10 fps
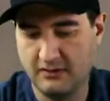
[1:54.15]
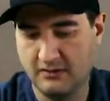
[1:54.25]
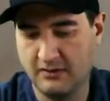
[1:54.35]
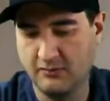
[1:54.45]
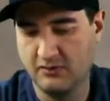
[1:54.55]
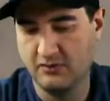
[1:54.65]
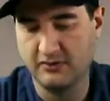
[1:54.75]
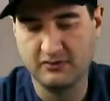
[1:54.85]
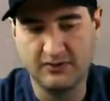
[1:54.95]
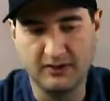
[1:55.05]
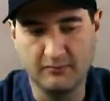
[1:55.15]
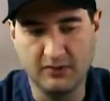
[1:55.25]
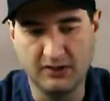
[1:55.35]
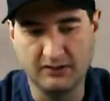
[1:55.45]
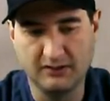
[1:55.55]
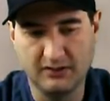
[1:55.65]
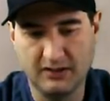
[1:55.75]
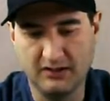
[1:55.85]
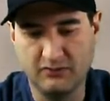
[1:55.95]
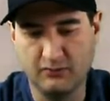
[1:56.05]
that would look like a mug
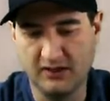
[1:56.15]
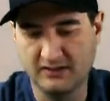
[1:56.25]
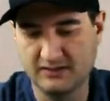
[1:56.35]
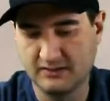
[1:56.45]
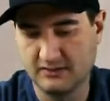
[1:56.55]
height-wise.